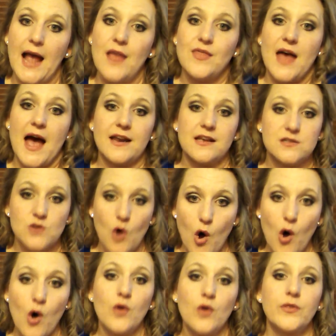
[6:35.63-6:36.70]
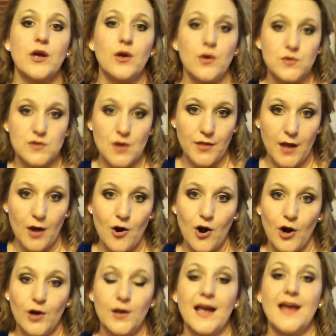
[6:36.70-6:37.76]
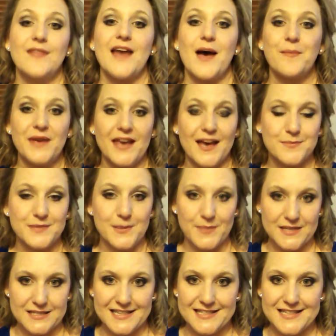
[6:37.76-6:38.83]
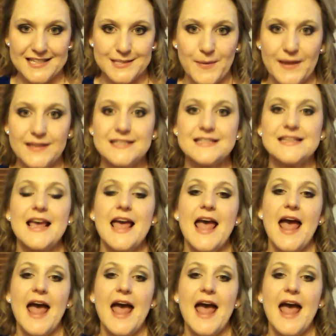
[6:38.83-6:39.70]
And that is all that goes on that card, and that becomes a business expense.